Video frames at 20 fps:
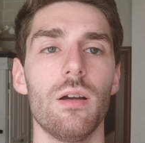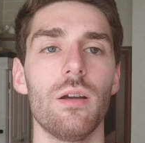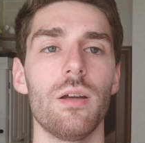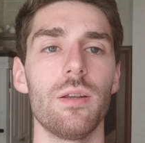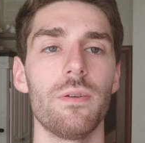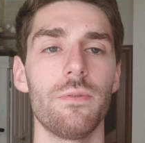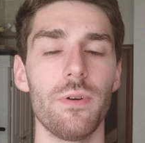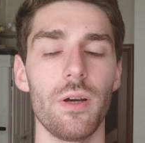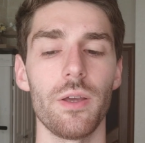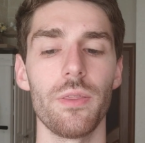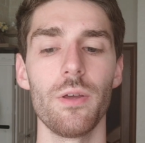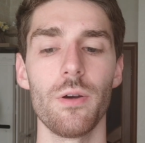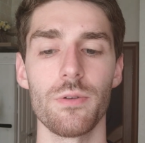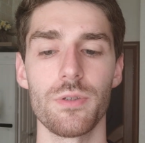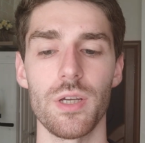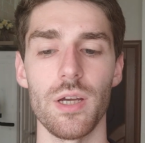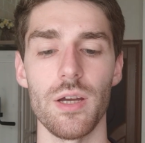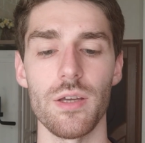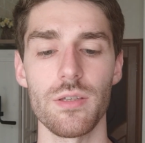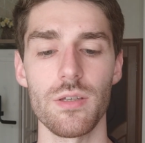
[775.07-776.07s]
infect those
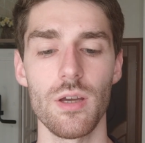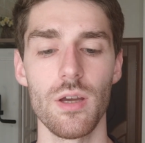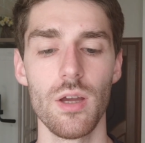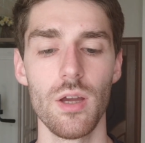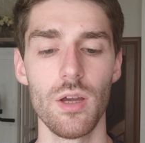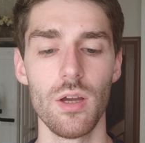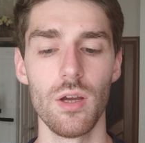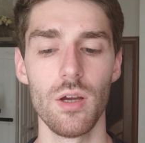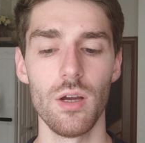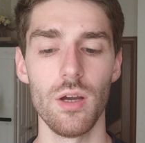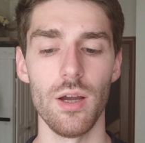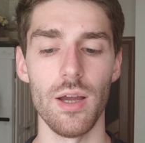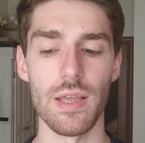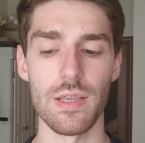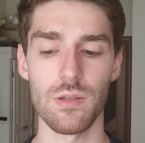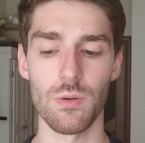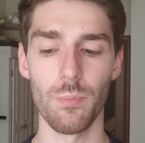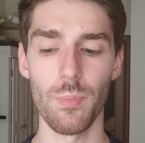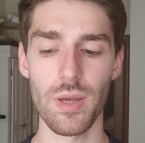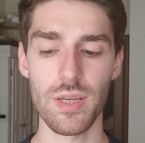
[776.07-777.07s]
guys. And
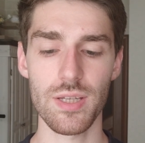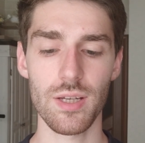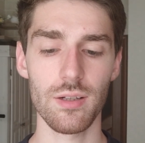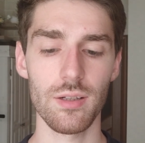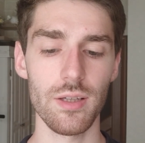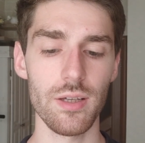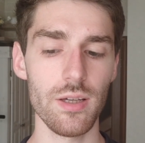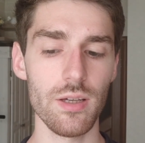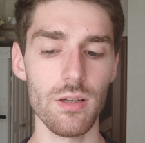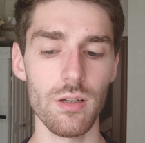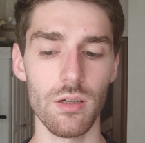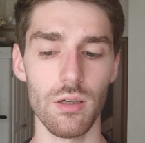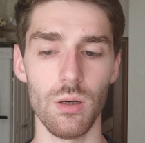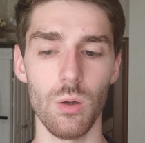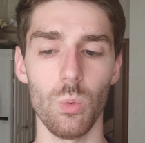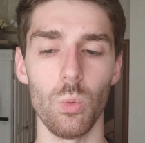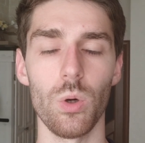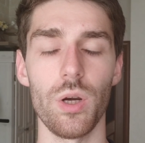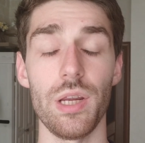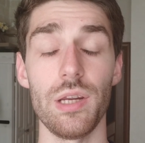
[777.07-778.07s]
so basically
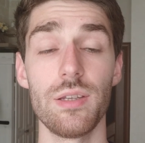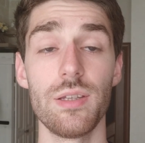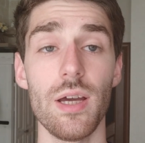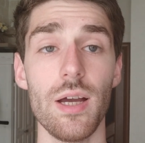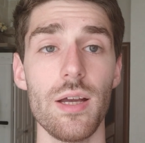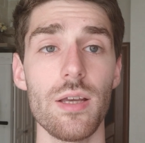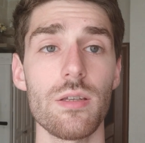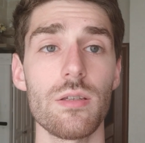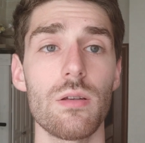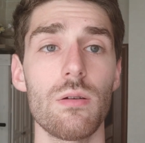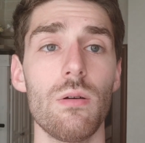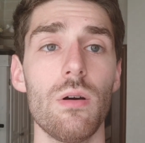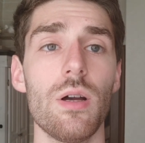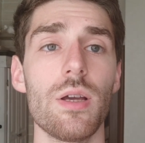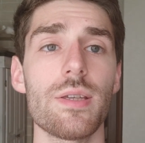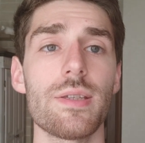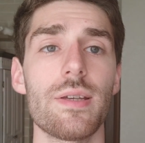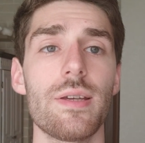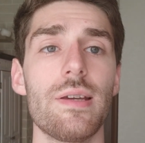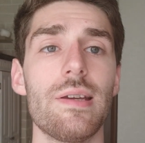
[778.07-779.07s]
what it does to
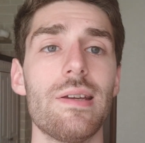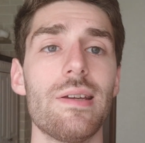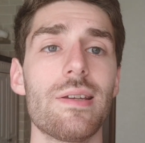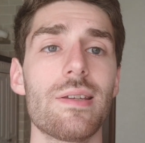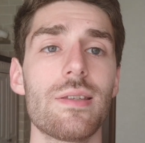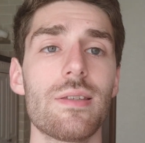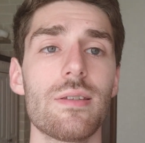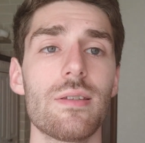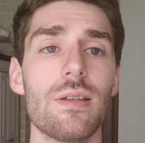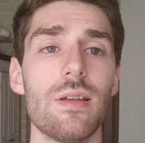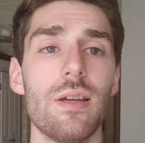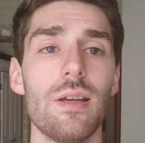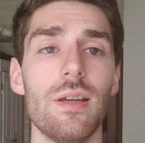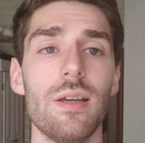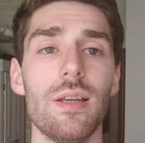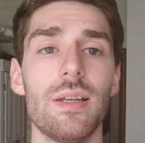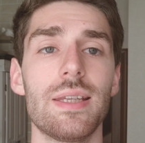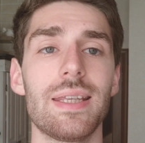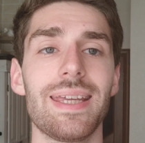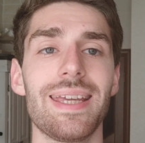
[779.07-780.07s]
us is
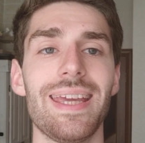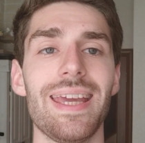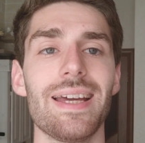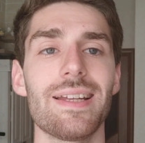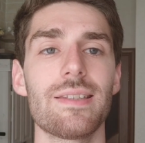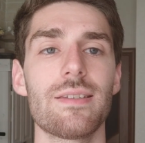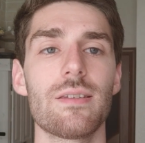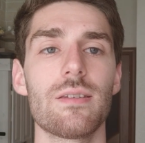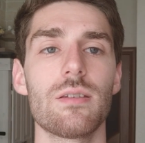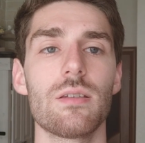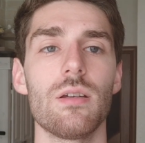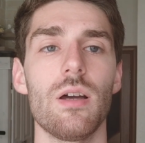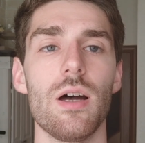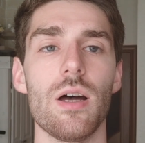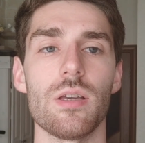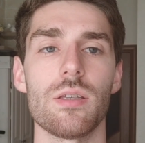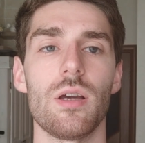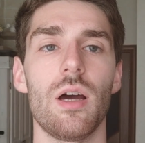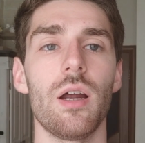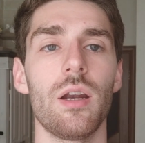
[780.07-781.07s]
it gets
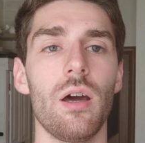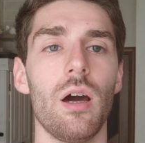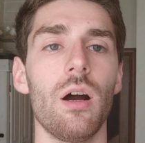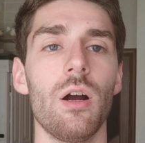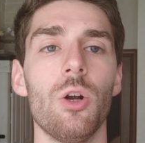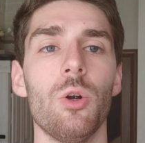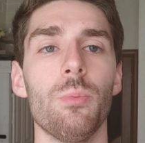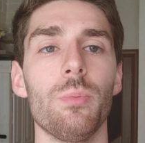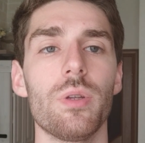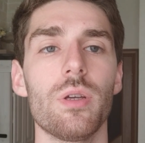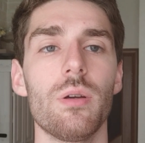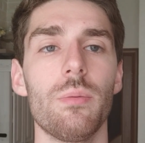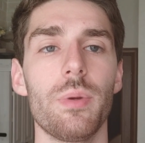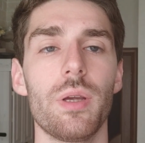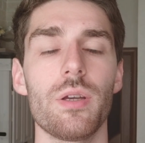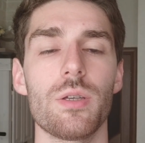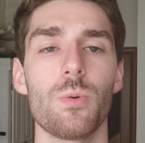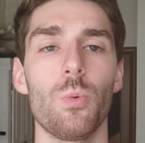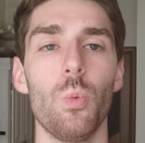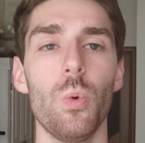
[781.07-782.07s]
us unarmed,
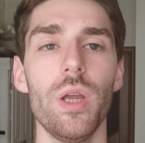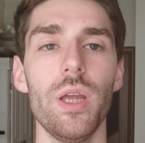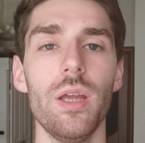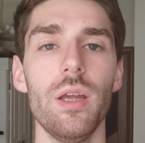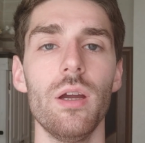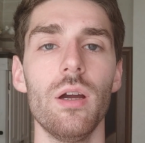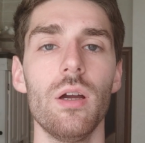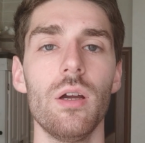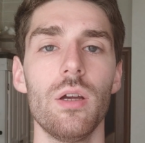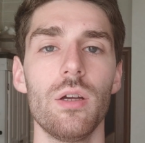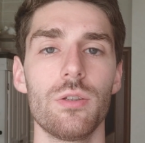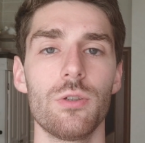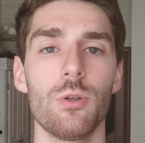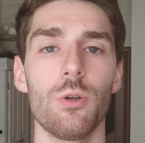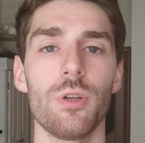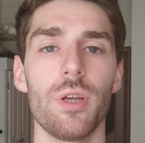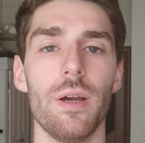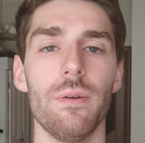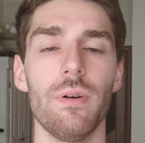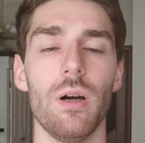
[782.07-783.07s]
because we do
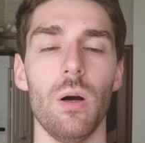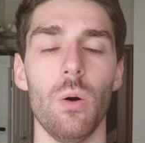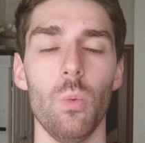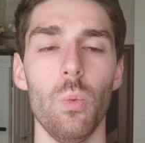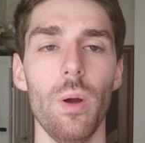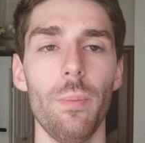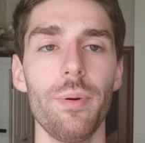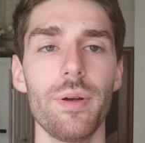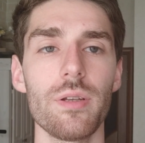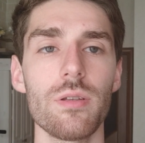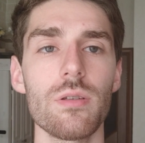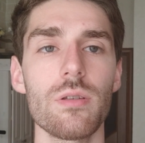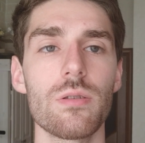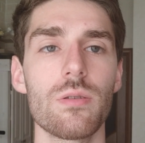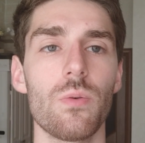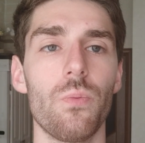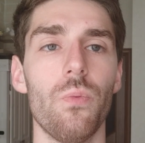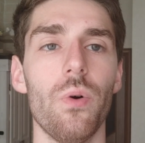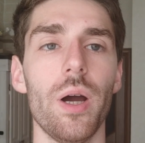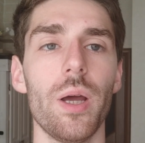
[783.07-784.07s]
not have our weapon
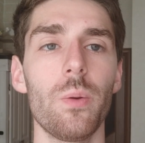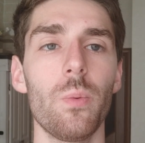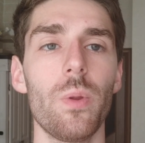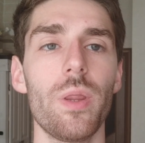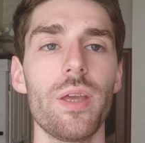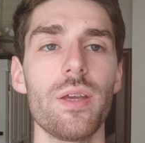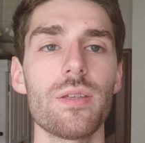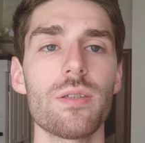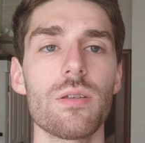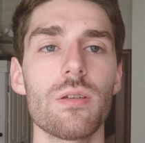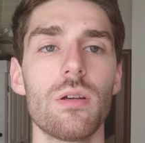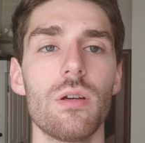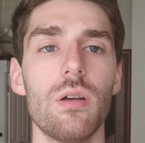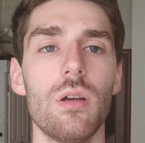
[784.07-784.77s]
to fight with it.